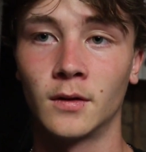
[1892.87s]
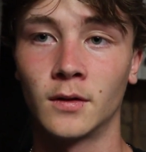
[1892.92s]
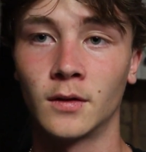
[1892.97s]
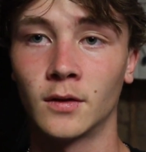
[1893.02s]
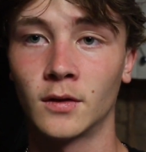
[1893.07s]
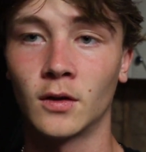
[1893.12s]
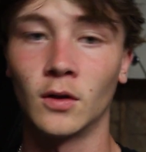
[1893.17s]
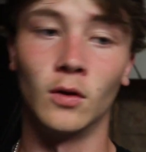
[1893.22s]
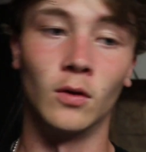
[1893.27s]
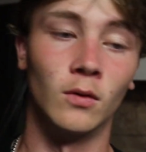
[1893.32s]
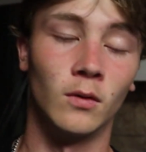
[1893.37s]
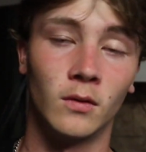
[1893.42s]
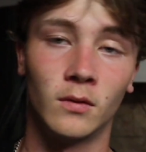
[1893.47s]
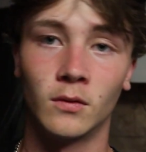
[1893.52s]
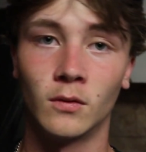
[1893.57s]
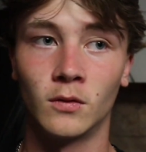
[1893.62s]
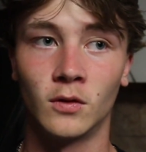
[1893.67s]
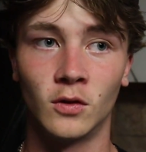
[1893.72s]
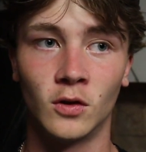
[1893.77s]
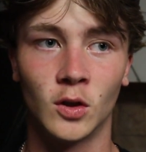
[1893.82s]
so
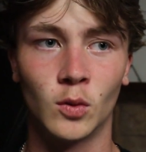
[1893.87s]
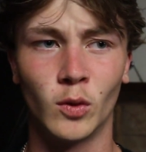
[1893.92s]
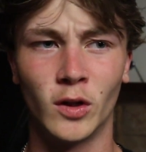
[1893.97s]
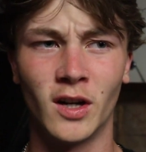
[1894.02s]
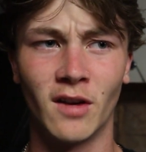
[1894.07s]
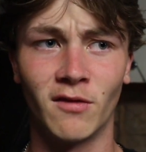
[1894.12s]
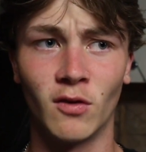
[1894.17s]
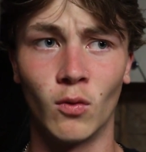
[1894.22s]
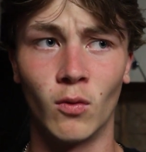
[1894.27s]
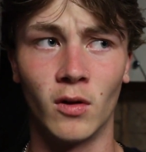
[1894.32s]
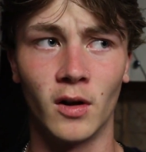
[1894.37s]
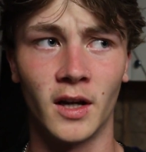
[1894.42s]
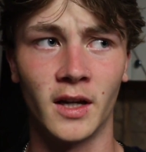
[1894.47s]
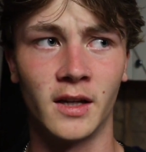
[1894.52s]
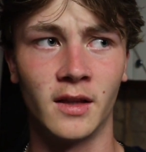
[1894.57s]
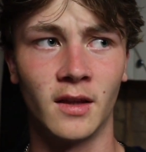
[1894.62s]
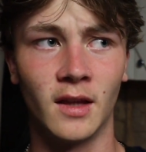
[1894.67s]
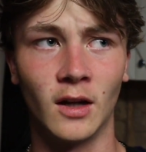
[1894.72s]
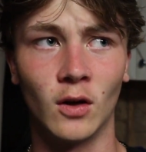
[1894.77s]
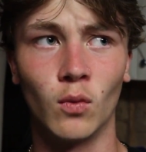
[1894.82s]
just whichever one I
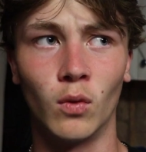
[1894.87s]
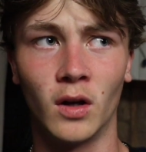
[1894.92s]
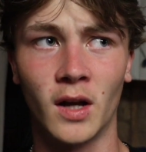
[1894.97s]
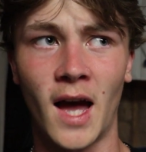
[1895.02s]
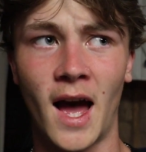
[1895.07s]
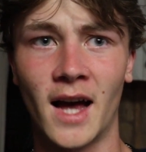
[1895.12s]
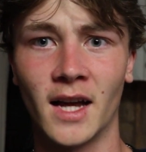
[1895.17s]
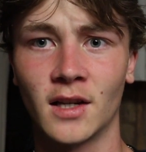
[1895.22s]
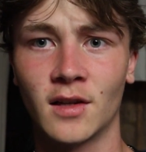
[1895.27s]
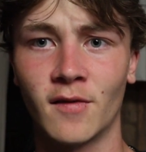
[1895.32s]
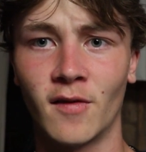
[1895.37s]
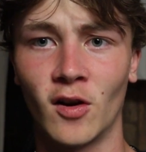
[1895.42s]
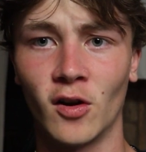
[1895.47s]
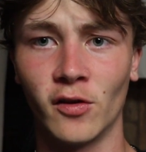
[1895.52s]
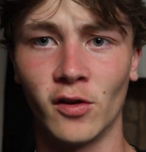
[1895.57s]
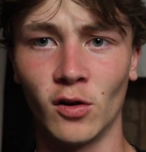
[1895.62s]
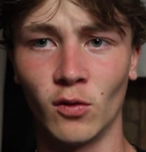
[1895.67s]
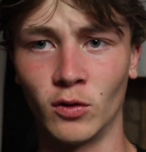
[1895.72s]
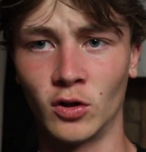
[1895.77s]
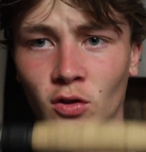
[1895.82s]
think will cast
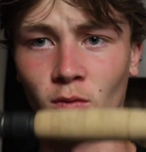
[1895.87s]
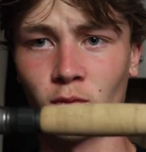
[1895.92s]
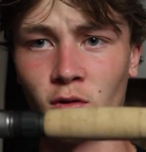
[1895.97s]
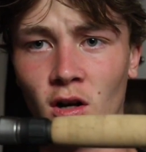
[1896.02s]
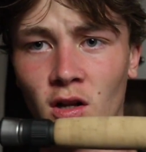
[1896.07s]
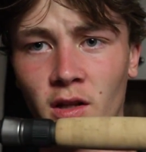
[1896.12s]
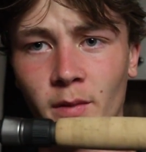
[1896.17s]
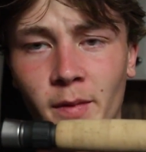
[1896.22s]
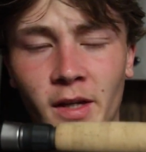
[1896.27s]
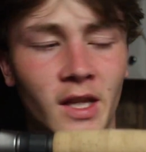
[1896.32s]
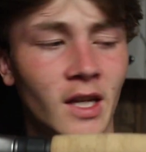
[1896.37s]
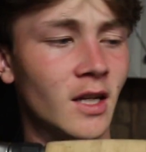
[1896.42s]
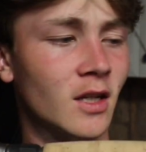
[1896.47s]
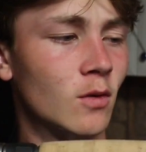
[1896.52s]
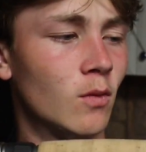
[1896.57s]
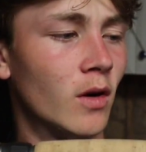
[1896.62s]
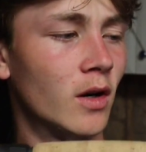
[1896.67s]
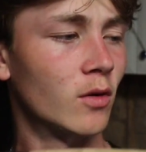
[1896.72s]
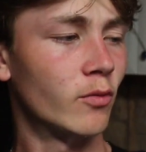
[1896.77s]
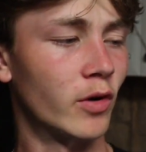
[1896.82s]
farther, which will probably be this
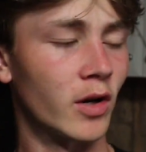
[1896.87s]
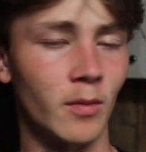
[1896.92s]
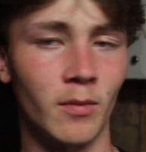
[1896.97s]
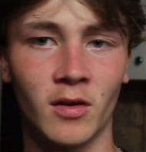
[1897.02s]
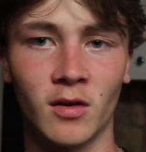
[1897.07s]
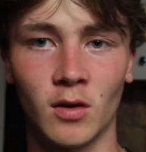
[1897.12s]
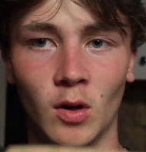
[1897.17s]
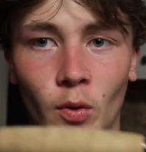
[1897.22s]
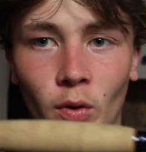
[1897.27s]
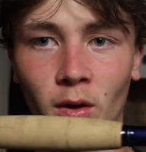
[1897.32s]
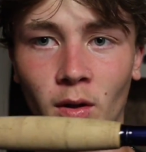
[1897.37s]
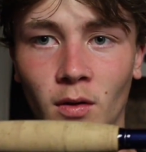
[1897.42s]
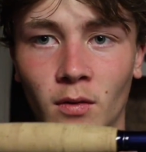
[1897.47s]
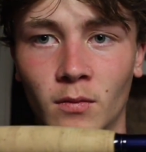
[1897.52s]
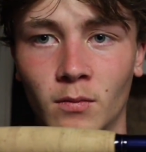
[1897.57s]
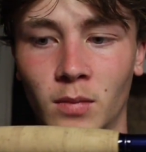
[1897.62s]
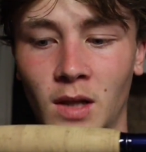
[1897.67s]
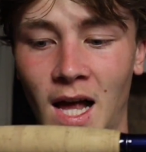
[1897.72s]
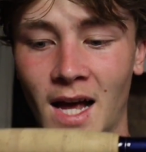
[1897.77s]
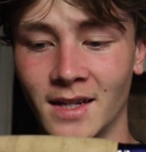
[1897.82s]
one when I'm throwing
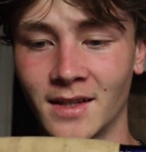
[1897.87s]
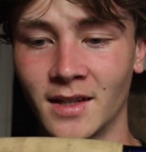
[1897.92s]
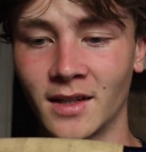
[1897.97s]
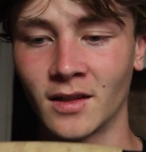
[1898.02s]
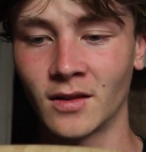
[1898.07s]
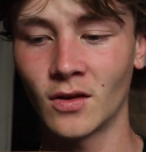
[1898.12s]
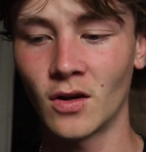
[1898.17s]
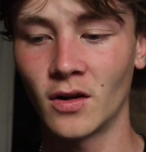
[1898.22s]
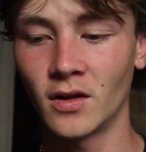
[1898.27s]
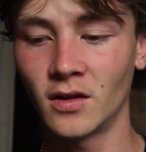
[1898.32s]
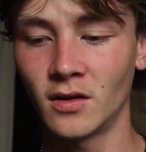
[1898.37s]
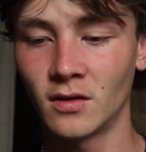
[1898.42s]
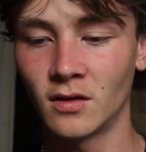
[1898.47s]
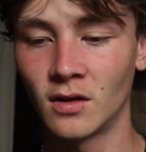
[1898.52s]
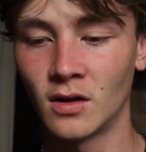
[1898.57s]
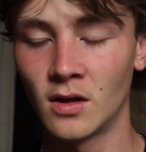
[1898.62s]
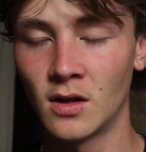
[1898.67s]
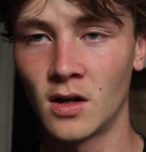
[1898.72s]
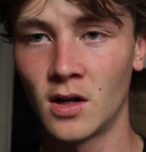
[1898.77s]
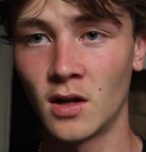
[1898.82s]
plastics on it,
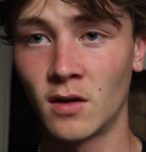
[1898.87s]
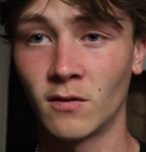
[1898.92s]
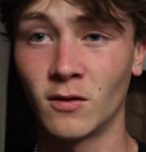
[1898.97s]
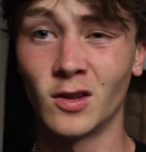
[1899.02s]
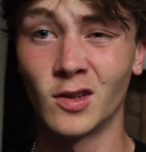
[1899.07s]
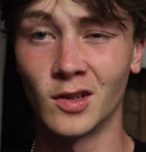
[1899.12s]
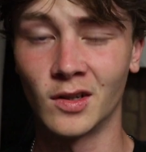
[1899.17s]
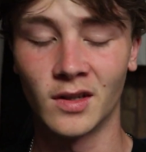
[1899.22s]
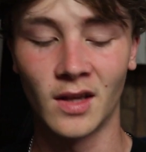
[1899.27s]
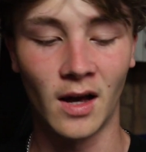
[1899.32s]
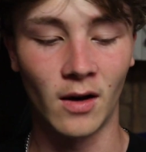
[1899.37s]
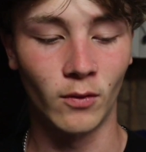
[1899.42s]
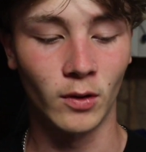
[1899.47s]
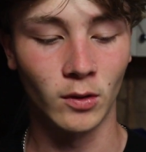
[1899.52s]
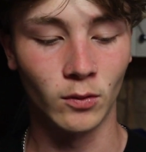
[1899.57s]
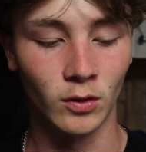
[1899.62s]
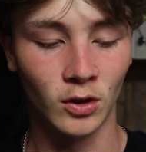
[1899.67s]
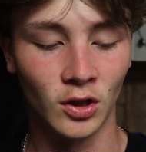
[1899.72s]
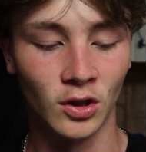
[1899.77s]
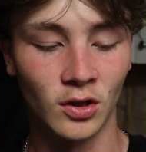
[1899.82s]
versus that
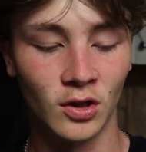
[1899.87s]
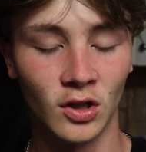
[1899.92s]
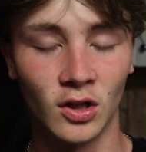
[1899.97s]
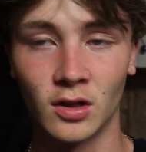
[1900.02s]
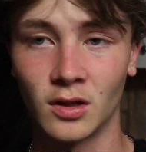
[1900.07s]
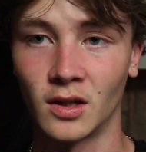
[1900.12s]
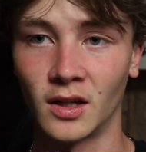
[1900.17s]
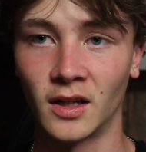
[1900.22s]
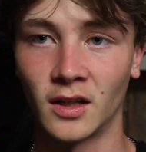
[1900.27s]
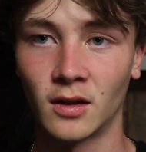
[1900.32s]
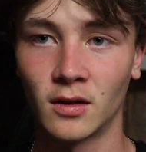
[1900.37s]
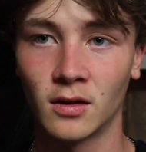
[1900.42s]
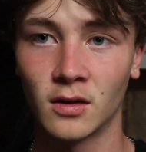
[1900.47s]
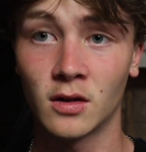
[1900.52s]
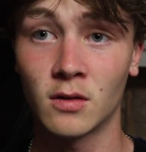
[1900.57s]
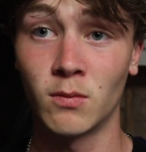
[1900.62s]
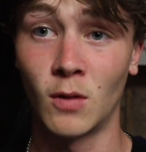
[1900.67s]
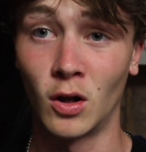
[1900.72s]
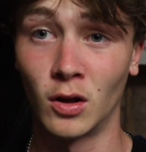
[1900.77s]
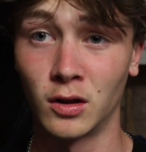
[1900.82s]
one, which is just like
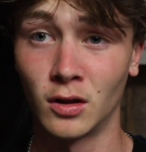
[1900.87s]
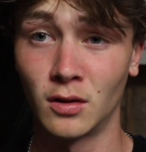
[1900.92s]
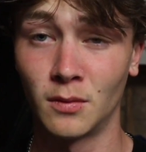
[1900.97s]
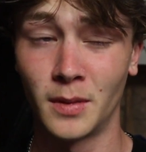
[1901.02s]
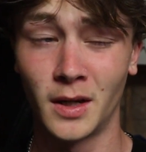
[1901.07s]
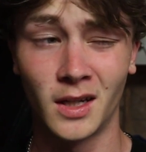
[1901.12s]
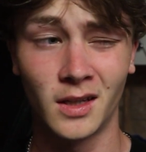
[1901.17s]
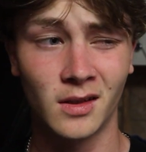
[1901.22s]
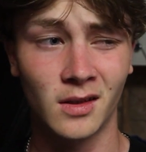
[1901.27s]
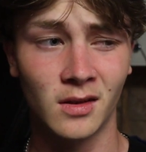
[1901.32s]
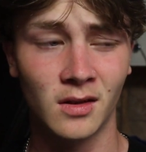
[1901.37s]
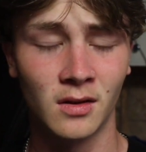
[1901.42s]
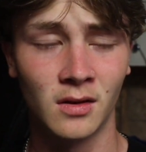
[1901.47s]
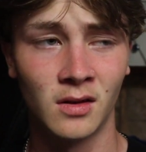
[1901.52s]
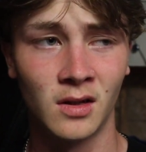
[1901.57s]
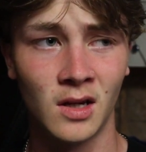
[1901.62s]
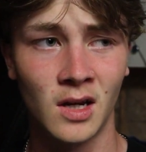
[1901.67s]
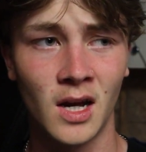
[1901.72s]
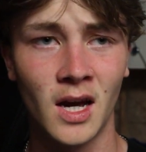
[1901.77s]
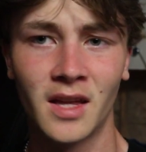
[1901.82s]
smaller baits.
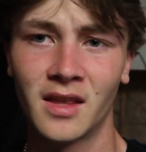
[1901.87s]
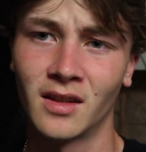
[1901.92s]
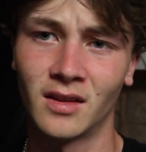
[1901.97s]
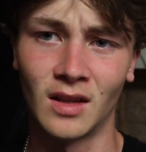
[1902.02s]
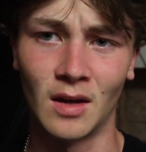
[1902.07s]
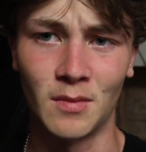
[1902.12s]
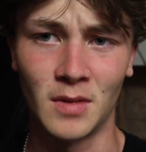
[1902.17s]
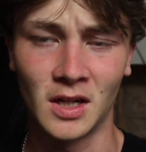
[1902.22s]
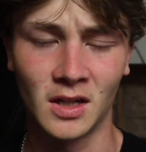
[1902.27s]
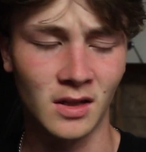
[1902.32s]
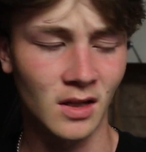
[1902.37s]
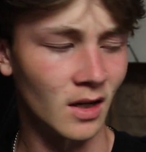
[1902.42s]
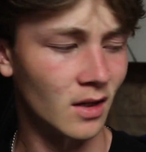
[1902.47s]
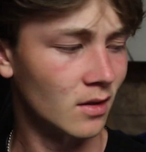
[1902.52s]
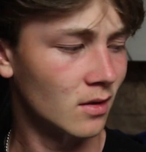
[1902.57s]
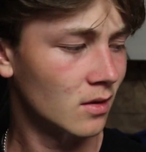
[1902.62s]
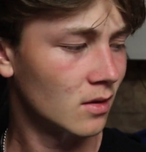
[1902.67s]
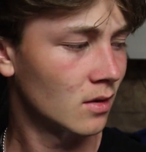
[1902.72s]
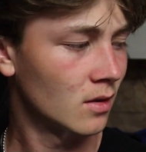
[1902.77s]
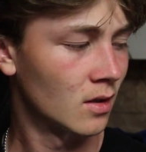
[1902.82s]
I think that makes
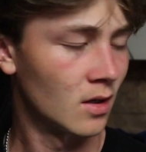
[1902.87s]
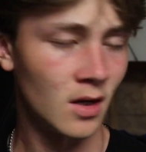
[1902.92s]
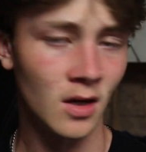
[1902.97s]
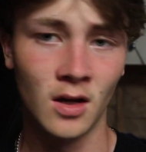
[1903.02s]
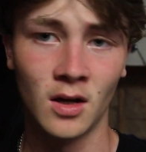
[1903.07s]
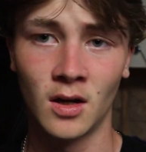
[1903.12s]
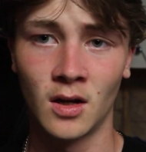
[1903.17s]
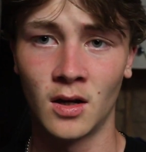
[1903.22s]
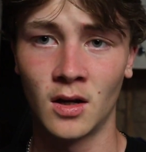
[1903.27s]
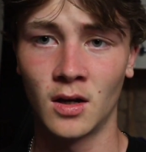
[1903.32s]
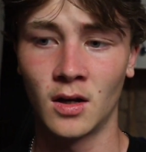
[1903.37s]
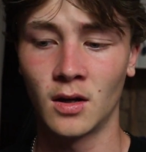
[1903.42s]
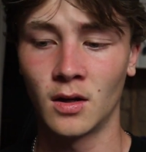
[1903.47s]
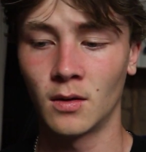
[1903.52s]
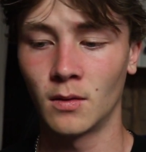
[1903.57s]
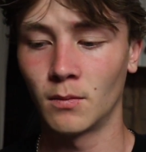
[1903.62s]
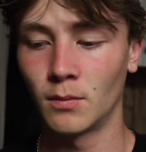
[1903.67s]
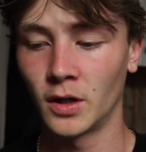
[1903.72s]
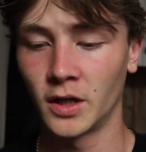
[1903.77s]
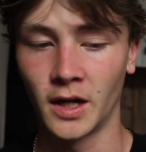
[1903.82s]
sense.
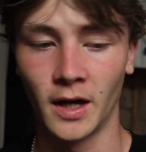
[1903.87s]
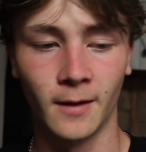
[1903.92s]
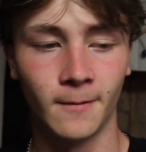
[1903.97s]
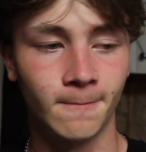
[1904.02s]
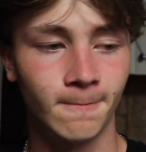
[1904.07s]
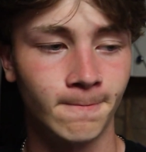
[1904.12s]
But yeah,